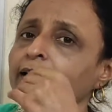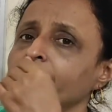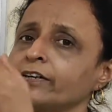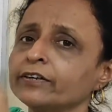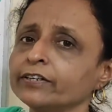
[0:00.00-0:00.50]

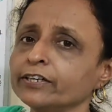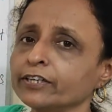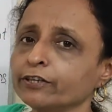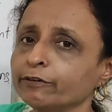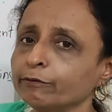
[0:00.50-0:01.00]
and
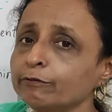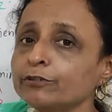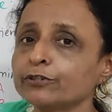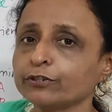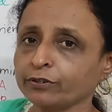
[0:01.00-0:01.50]
turning into
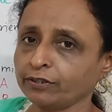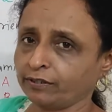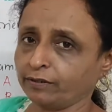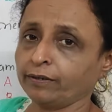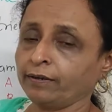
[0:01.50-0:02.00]

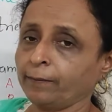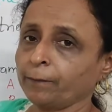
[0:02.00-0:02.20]
sugar,